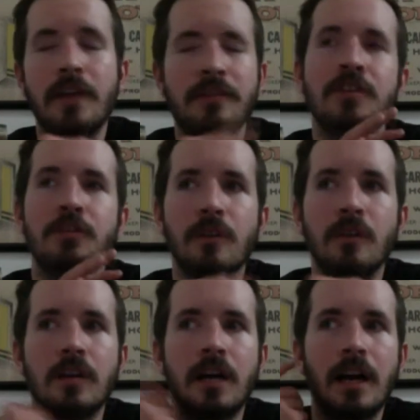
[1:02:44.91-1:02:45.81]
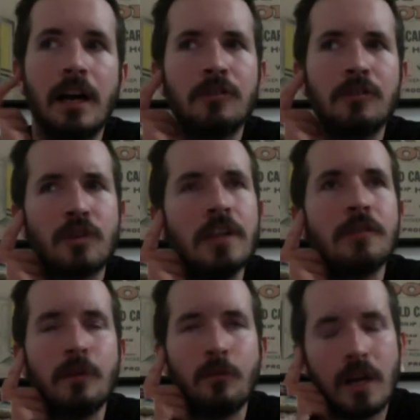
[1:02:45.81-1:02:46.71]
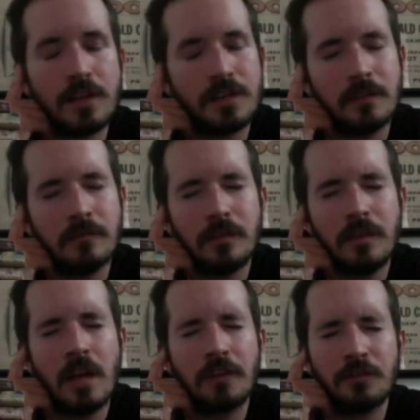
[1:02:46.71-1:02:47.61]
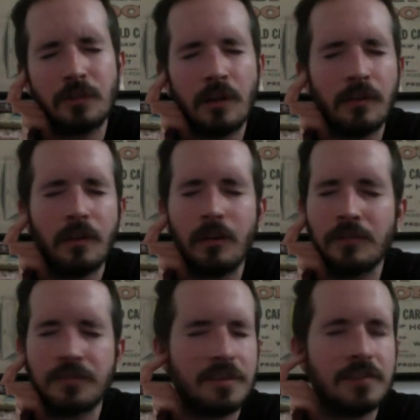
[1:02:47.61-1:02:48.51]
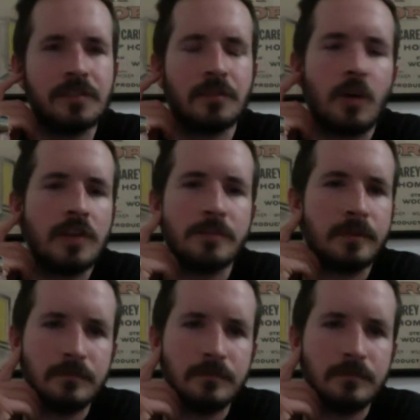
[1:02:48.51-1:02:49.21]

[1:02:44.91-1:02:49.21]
I think you will. I tried to rewatch it not too long ago, and I was just, this is unwatchable.